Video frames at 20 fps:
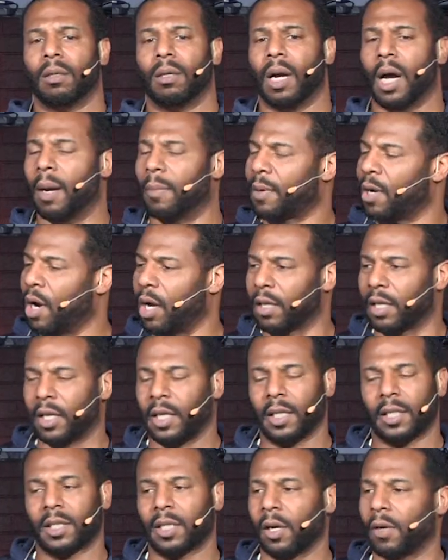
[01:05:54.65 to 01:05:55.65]
I'm called to
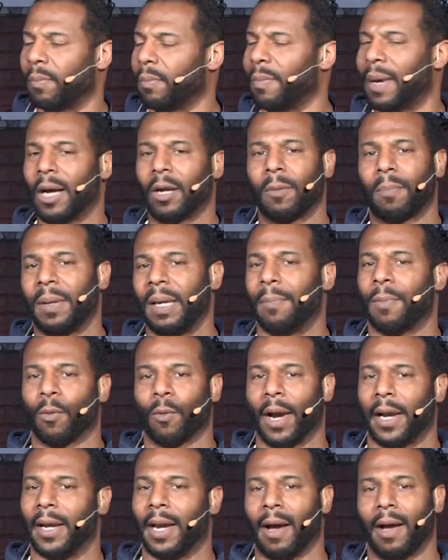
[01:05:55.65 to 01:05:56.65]
this certain amount of people
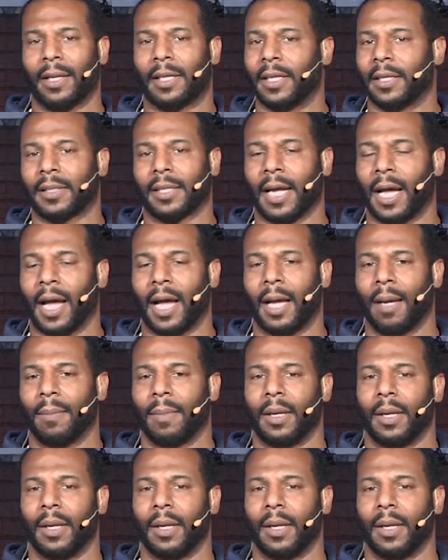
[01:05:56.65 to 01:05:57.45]
right now at this time.